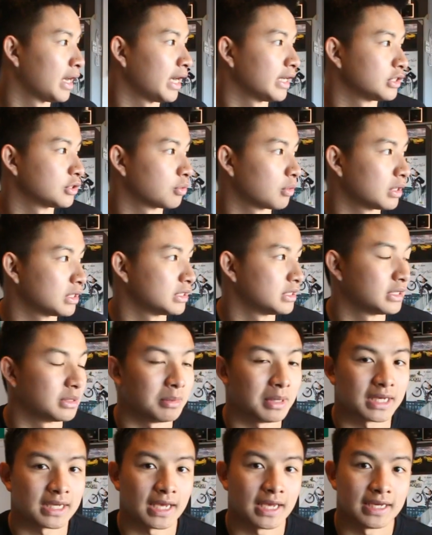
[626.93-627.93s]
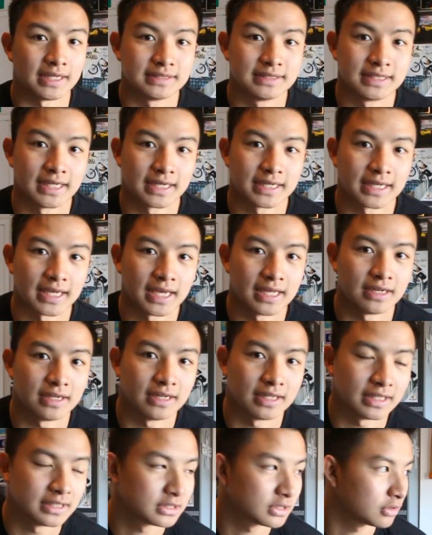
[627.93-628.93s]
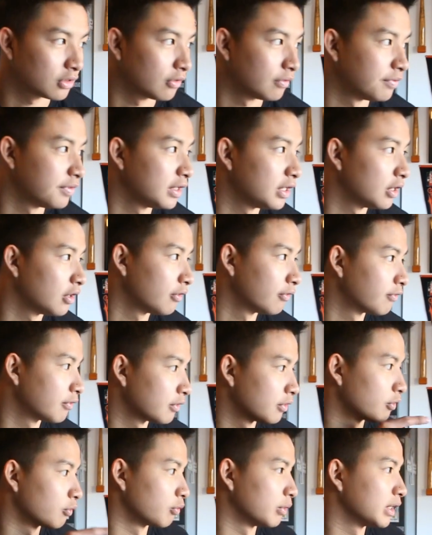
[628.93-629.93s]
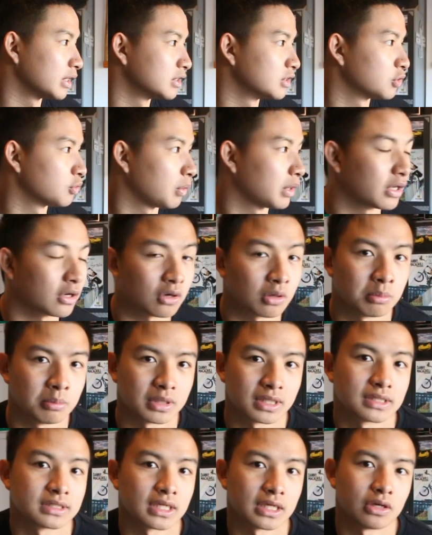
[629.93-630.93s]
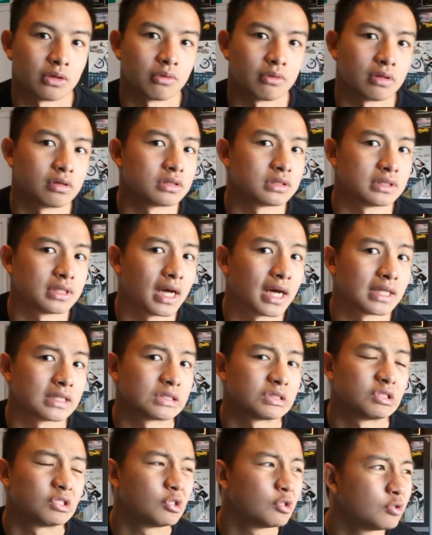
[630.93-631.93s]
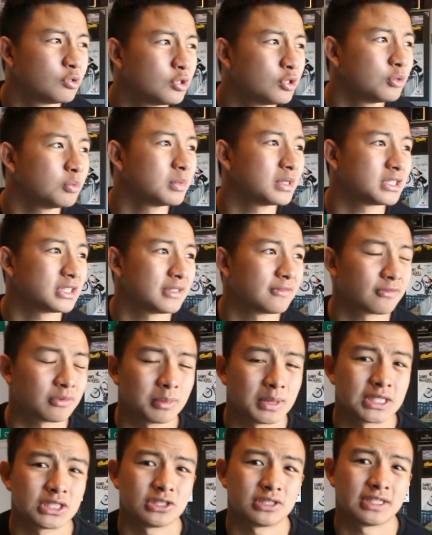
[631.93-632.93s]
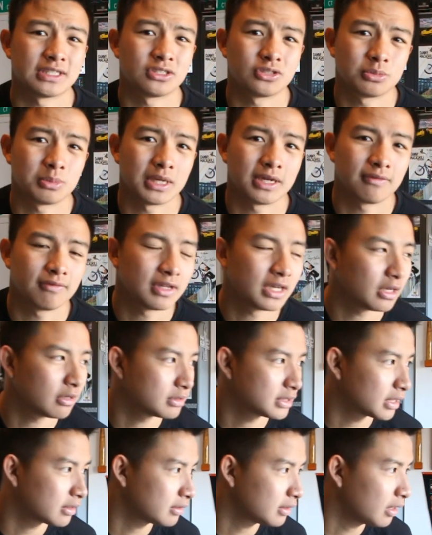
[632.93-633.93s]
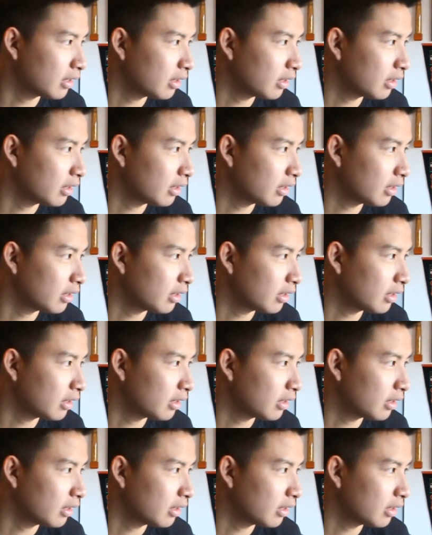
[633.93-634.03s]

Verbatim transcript: I just wanted to make a dedicated install video for the RIGd swing arm because I know there's not too too much information and too many videos out